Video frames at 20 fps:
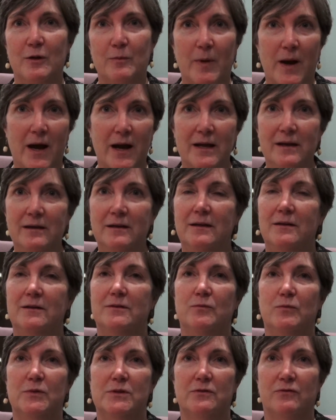buy it.
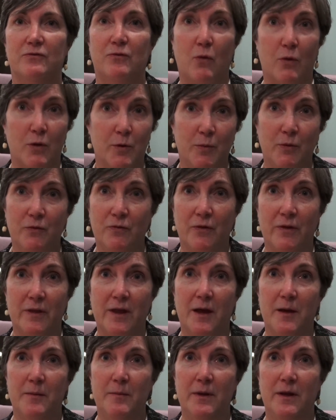It was affordable for
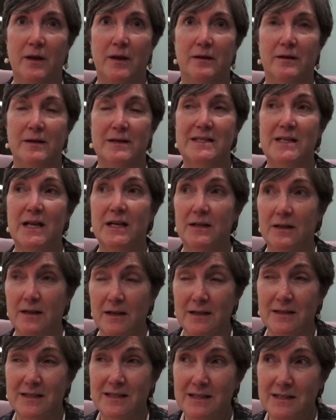them, and
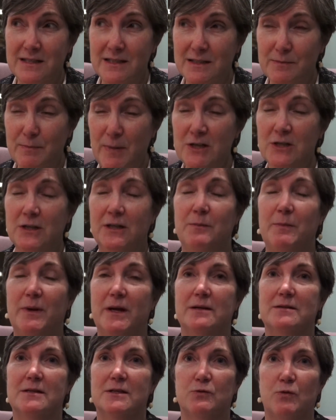especially
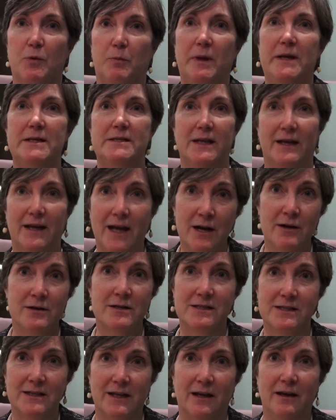because it's replacing
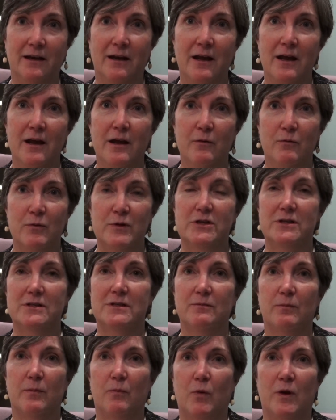kerosene, which
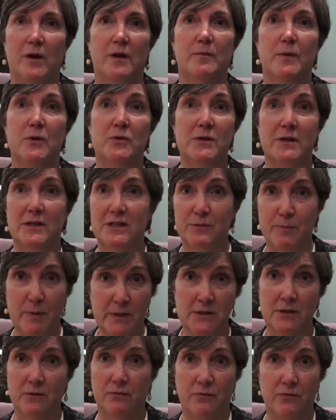is one of the most
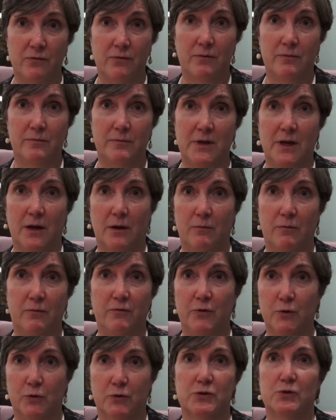expensive
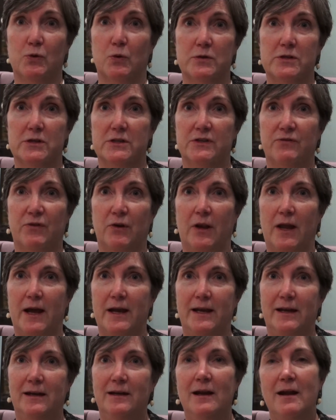fuel sources for
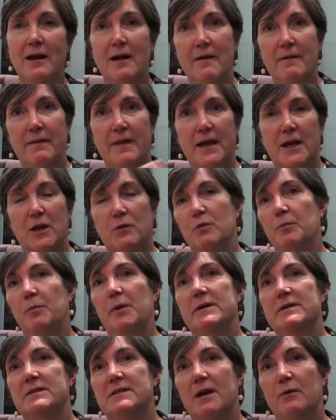lighting. They could
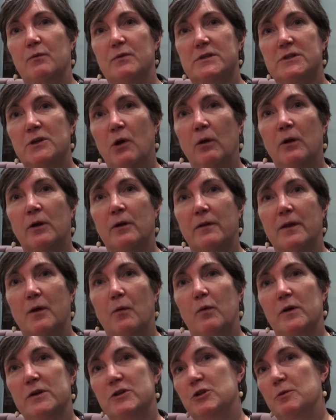replace that with solar,
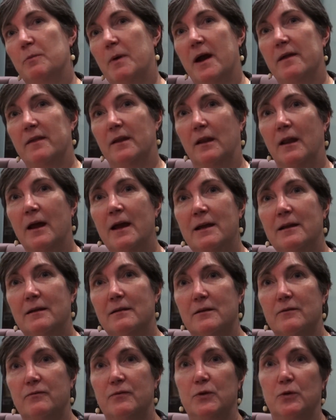that once you buy the light,
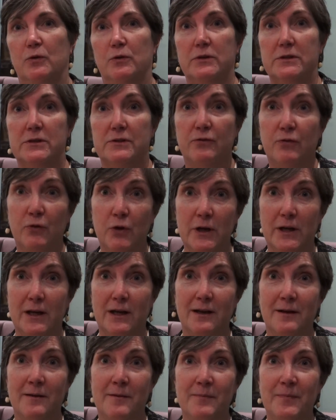the fuel is free.
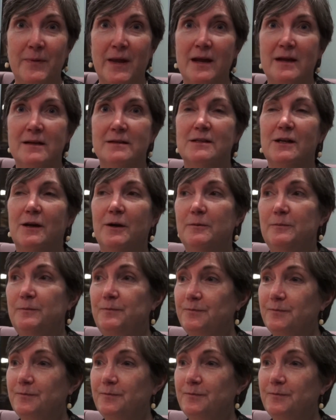So